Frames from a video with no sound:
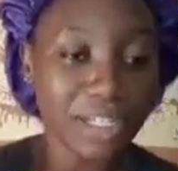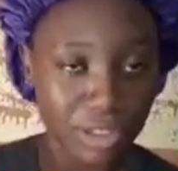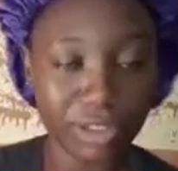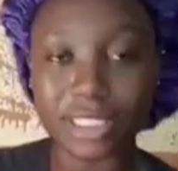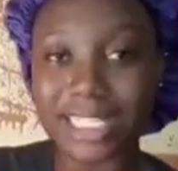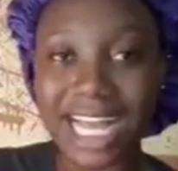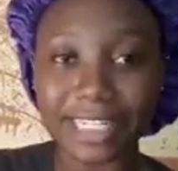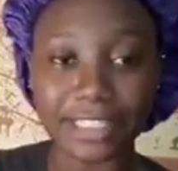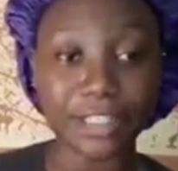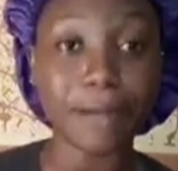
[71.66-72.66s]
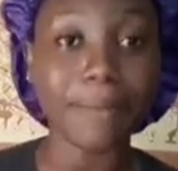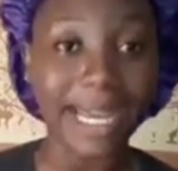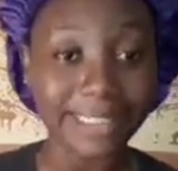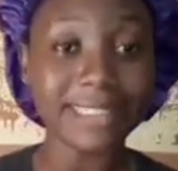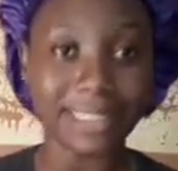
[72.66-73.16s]
you understand, you don't
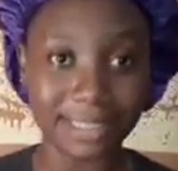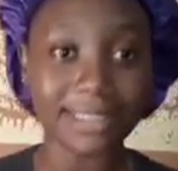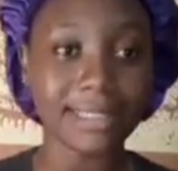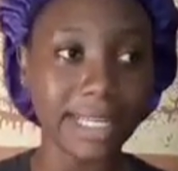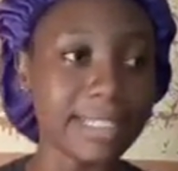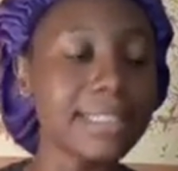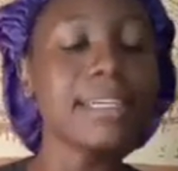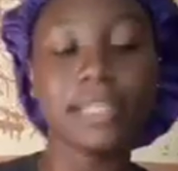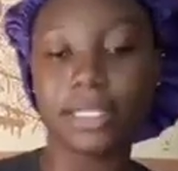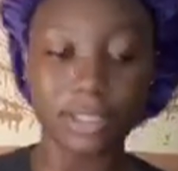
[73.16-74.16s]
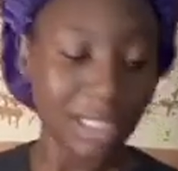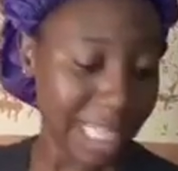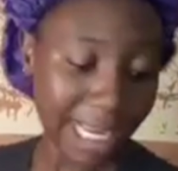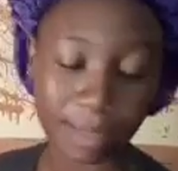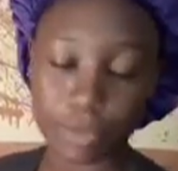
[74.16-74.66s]
mind the stain, just
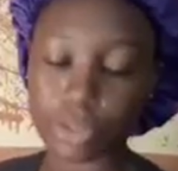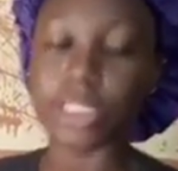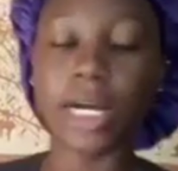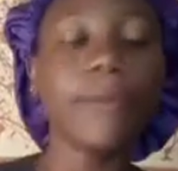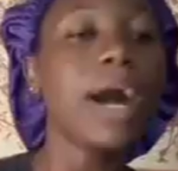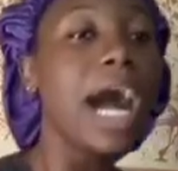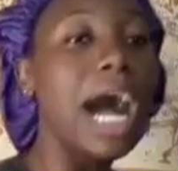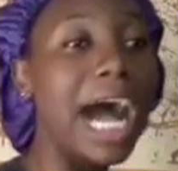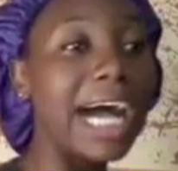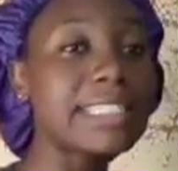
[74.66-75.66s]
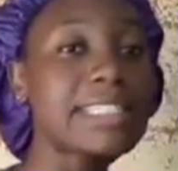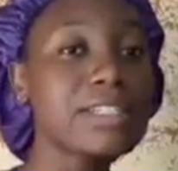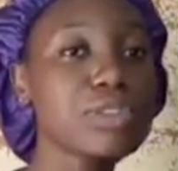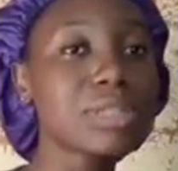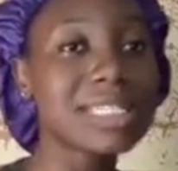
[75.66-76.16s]
like I'm doing now. And
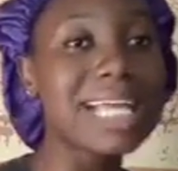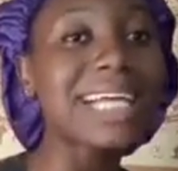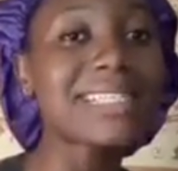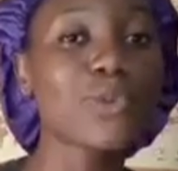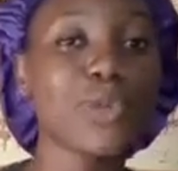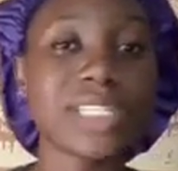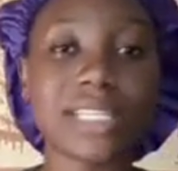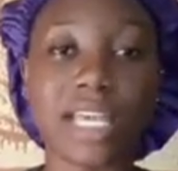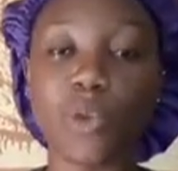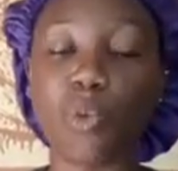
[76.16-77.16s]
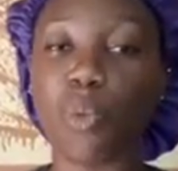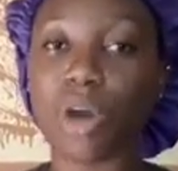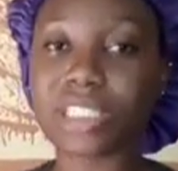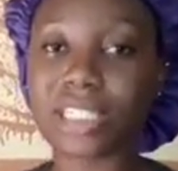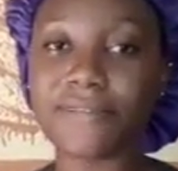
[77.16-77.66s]
you start with a
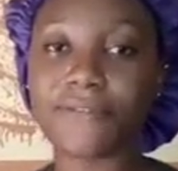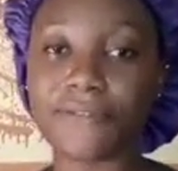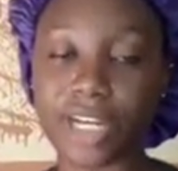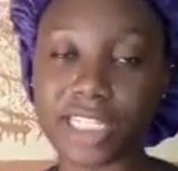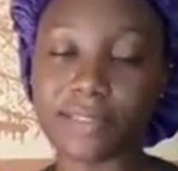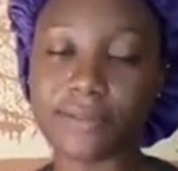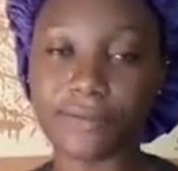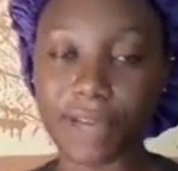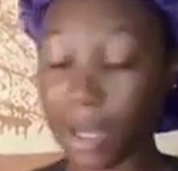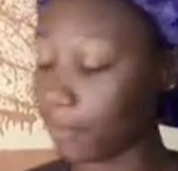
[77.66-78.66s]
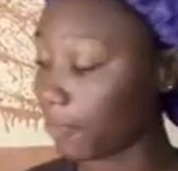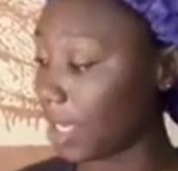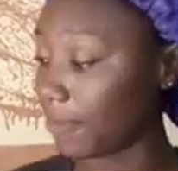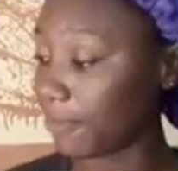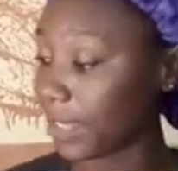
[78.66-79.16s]
washly fresh
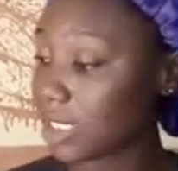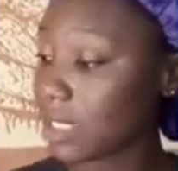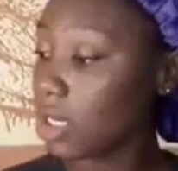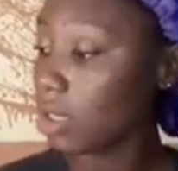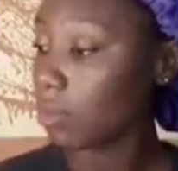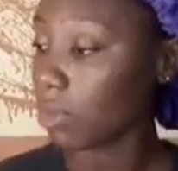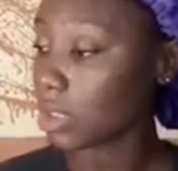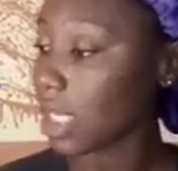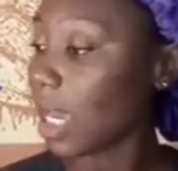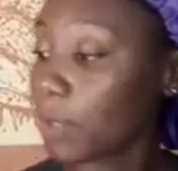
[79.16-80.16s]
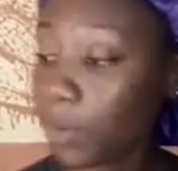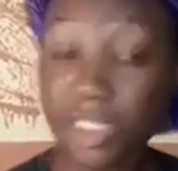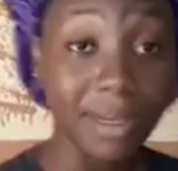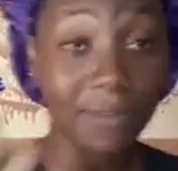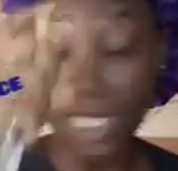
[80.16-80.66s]
face, but I'm not
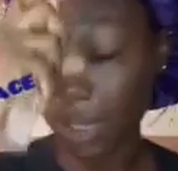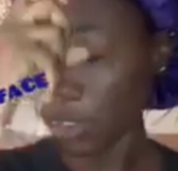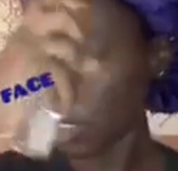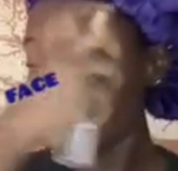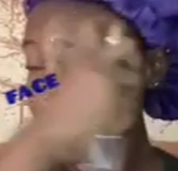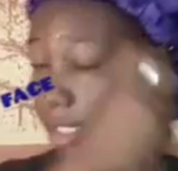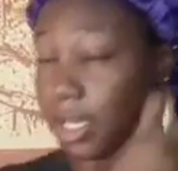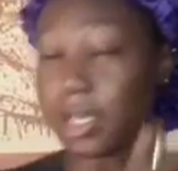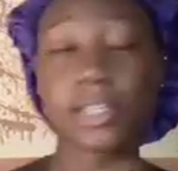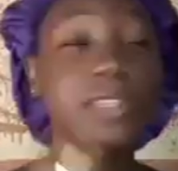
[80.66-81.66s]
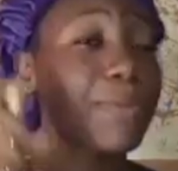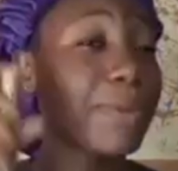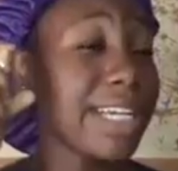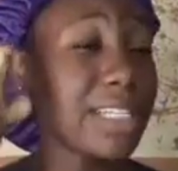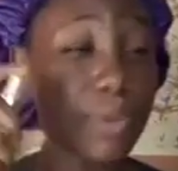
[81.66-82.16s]
washing my face. I'll just
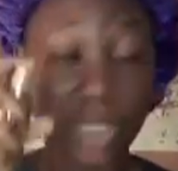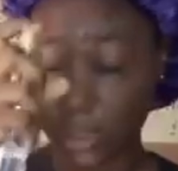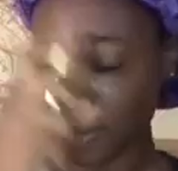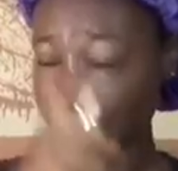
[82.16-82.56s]
spray it with